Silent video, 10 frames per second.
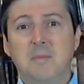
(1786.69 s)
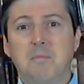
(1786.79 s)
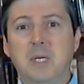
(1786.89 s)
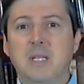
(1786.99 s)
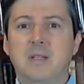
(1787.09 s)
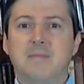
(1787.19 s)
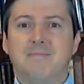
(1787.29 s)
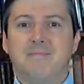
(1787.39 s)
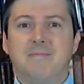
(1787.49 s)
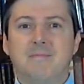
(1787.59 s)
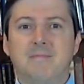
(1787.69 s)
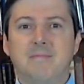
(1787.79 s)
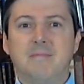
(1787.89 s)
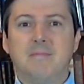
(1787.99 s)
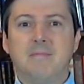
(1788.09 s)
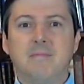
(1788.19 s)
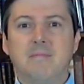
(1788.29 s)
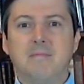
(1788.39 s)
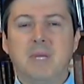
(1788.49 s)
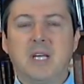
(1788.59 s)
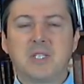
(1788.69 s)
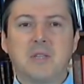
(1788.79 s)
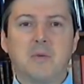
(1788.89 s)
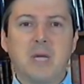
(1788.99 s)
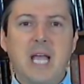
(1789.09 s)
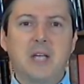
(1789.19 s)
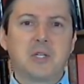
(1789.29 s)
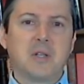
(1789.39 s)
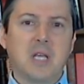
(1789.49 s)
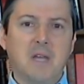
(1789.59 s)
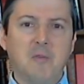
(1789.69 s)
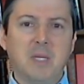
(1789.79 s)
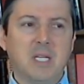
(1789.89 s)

But because of the reaction of the government,